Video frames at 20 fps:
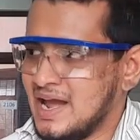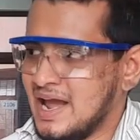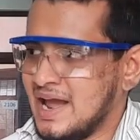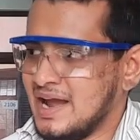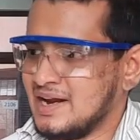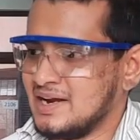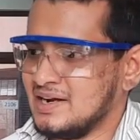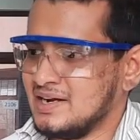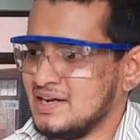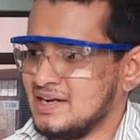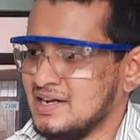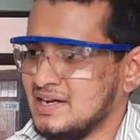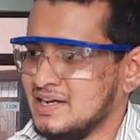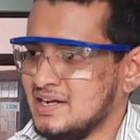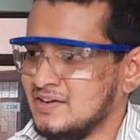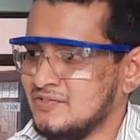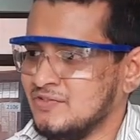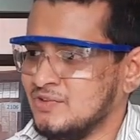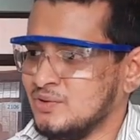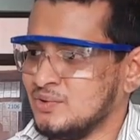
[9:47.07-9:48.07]
And
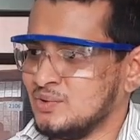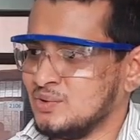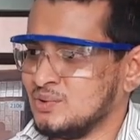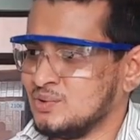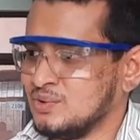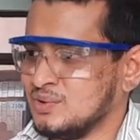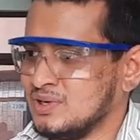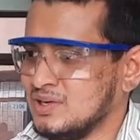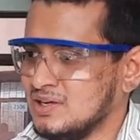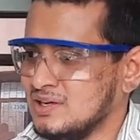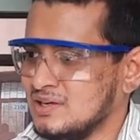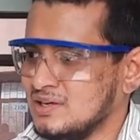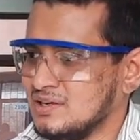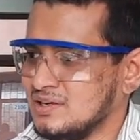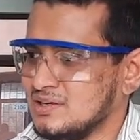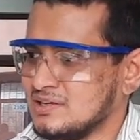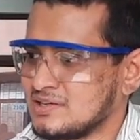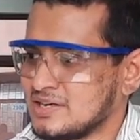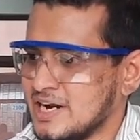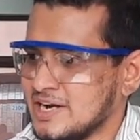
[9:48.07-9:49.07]
if you
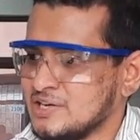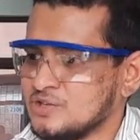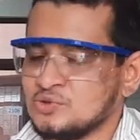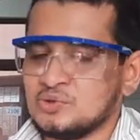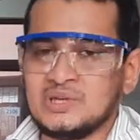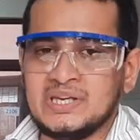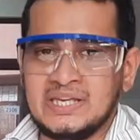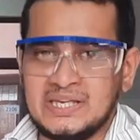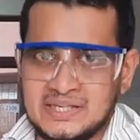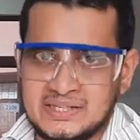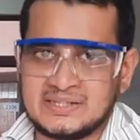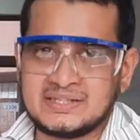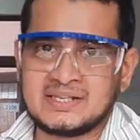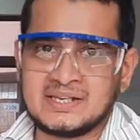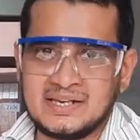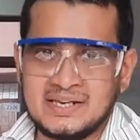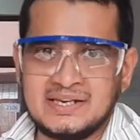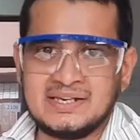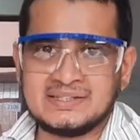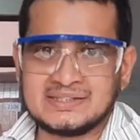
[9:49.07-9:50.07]
try to eat
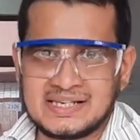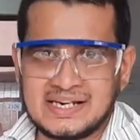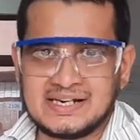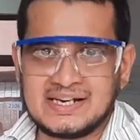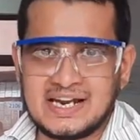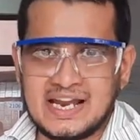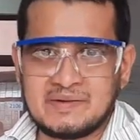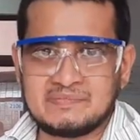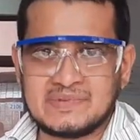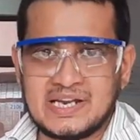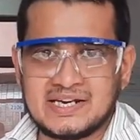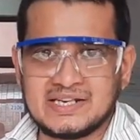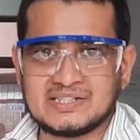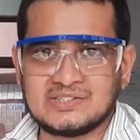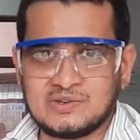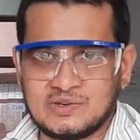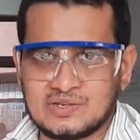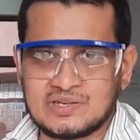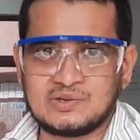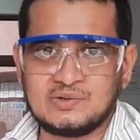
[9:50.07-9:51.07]
inside the lab, that is
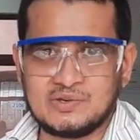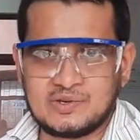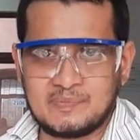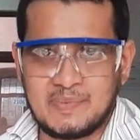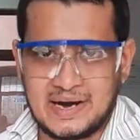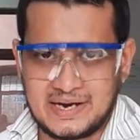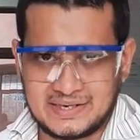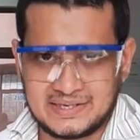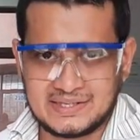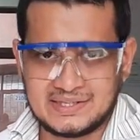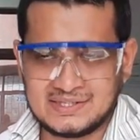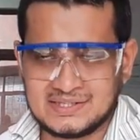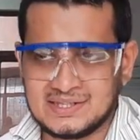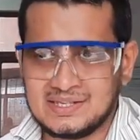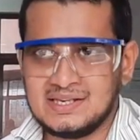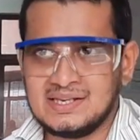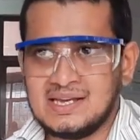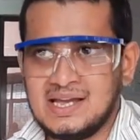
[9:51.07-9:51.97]
not a good practice.